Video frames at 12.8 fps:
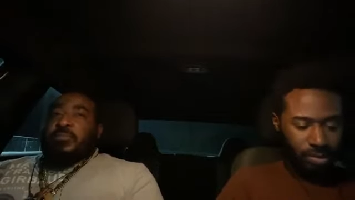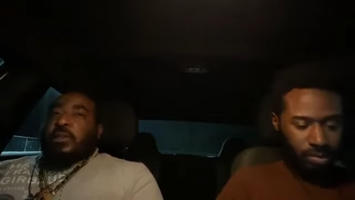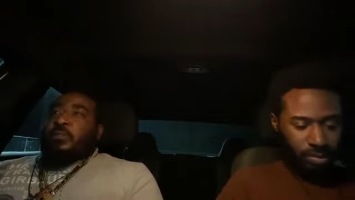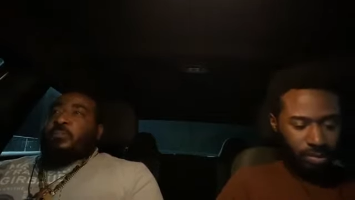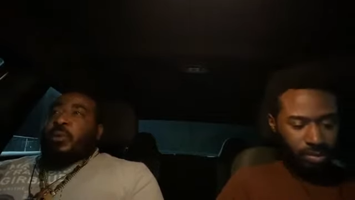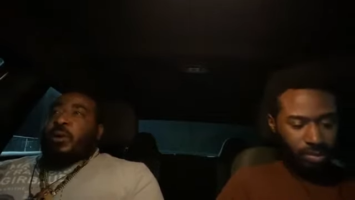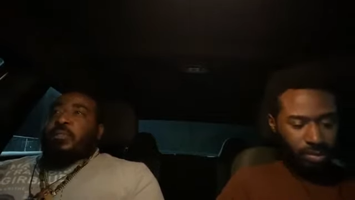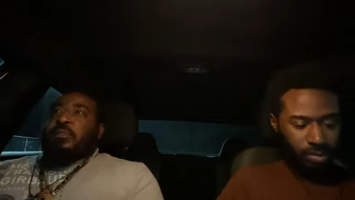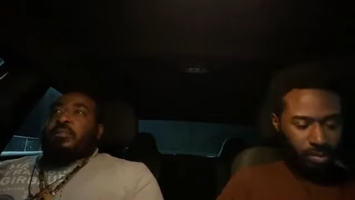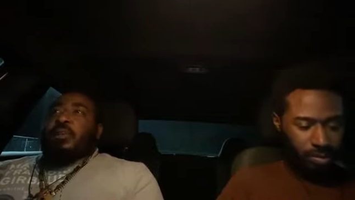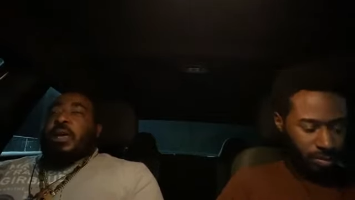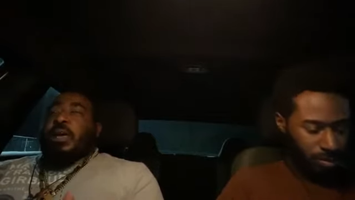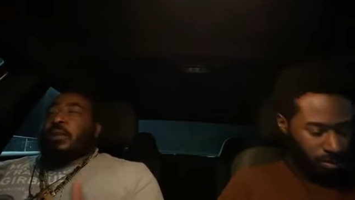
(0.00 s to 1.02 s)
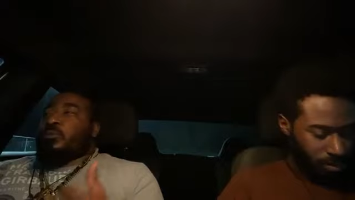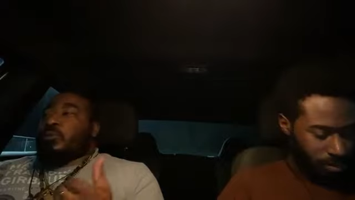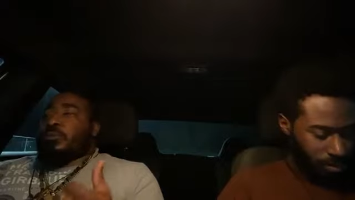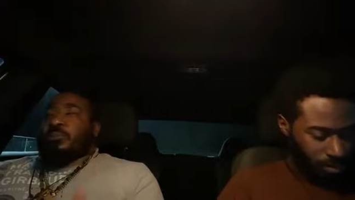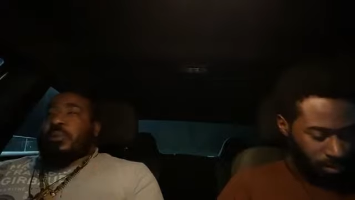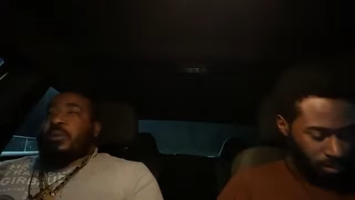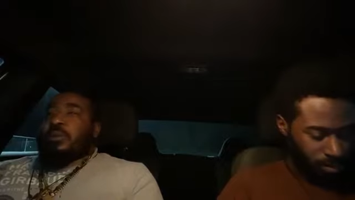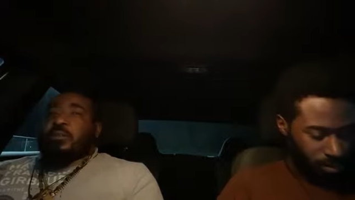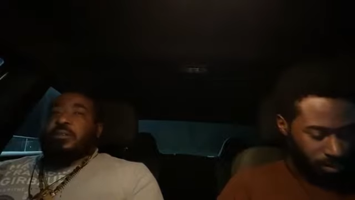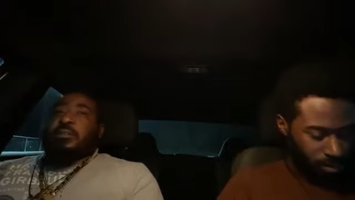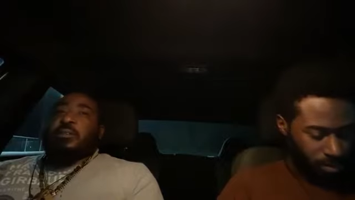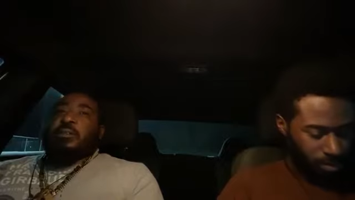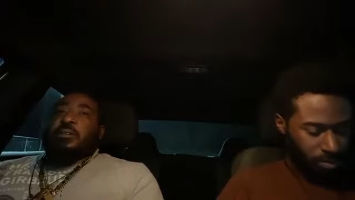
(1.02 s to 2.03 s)
Speaker 1: This brother is an eloquent
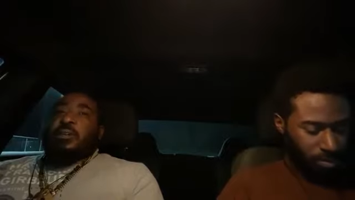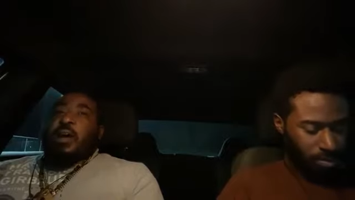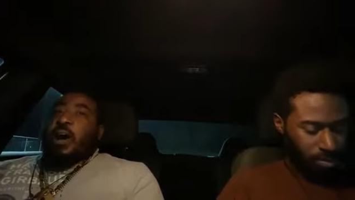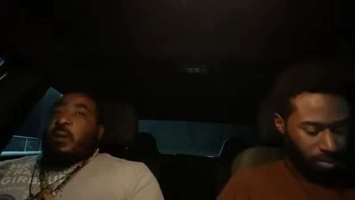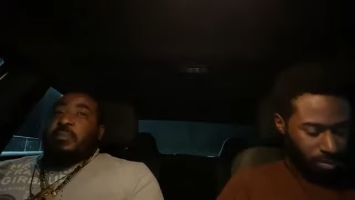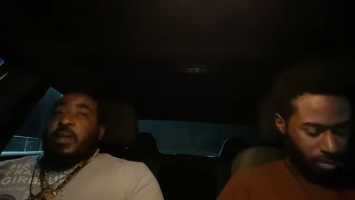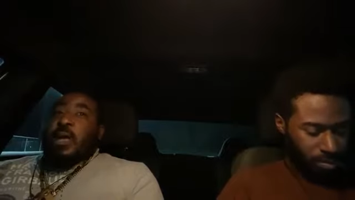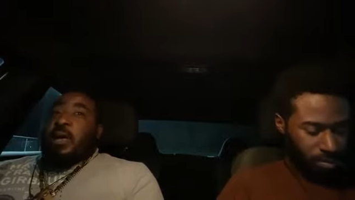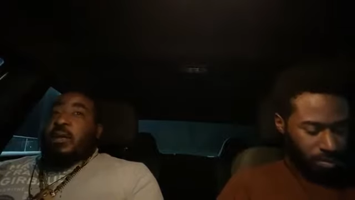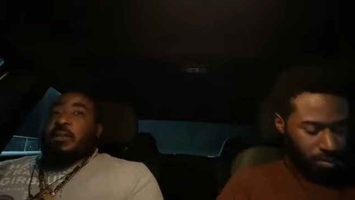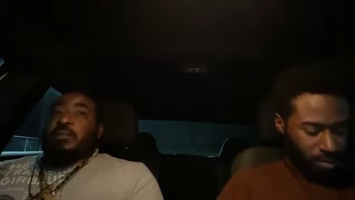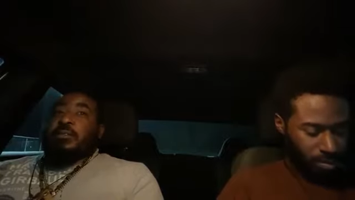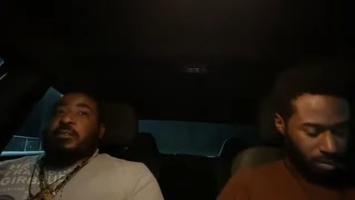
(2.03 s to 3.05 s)
speaker. I'm not.